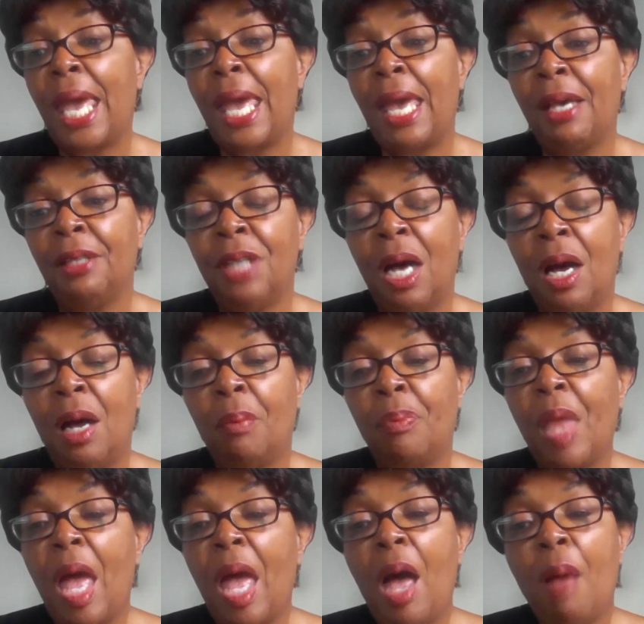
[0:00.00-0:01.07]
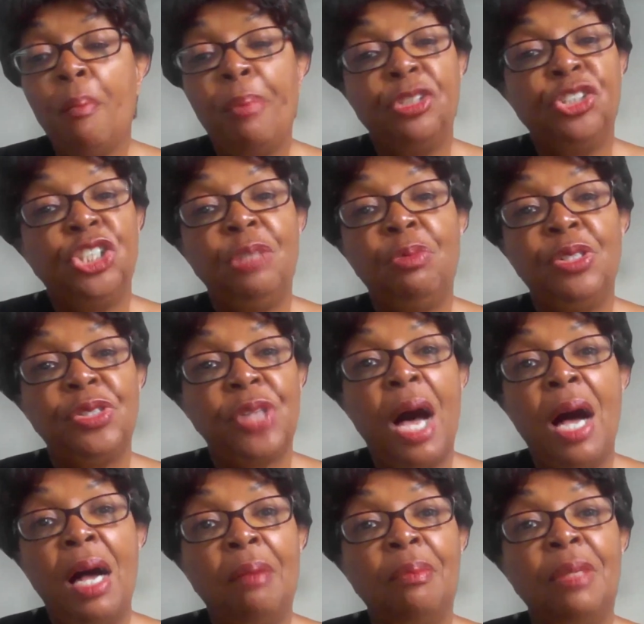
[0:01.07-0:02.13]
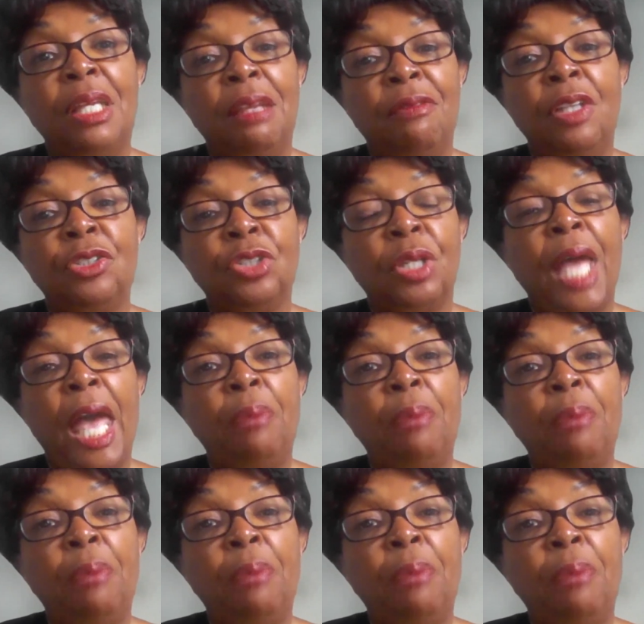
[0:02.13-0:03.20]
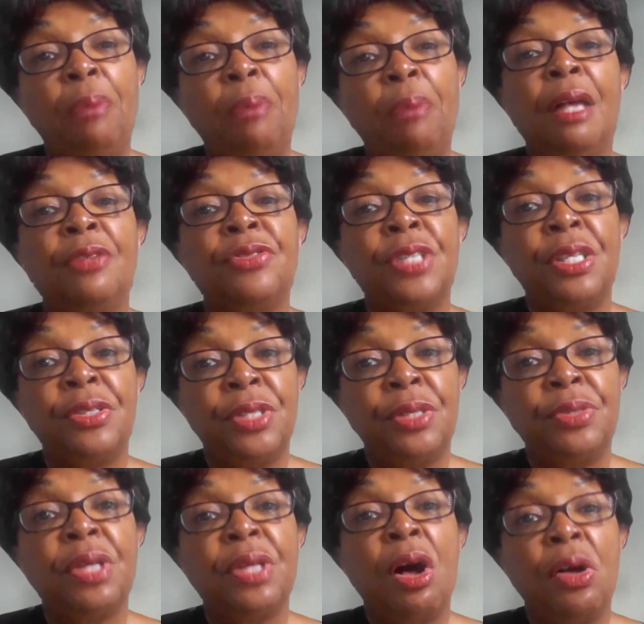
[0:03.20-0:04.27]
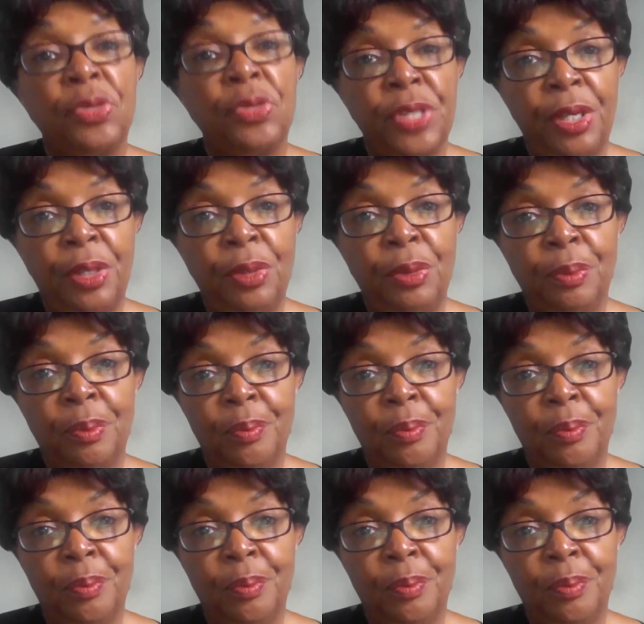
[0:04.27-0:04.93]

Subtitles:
And but she was eventually able to get assistance also